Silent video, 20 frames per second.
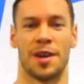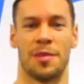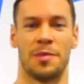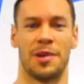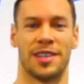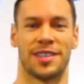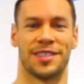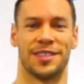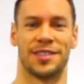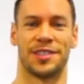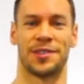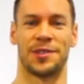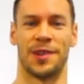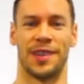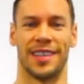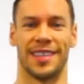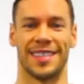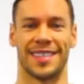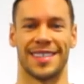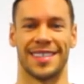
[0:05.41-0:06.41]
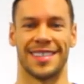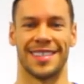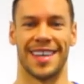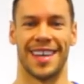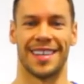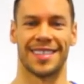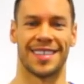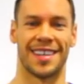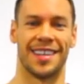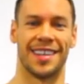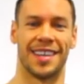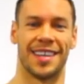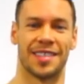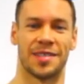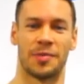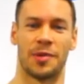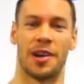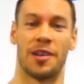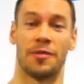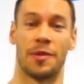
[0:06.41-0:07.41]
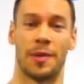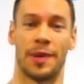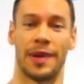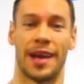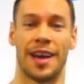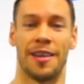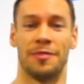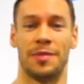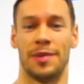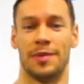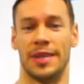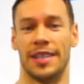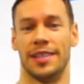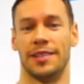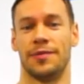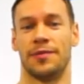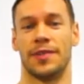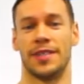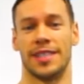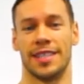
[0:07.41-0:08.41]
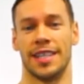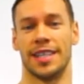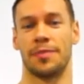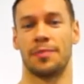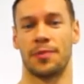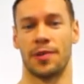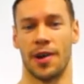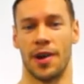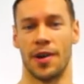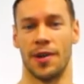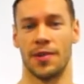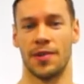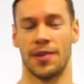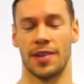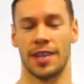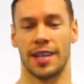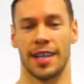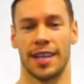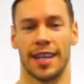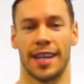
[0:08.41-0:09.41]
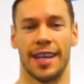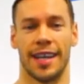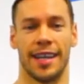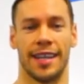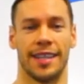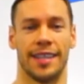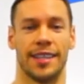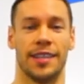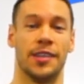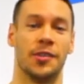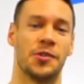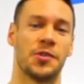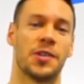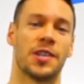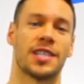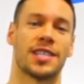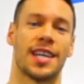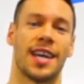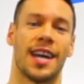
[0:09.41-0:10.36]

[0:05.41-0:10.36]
up, Muscle and Strength? This is Anton Antipov. I'm an IFBB physique pro and a Nutrex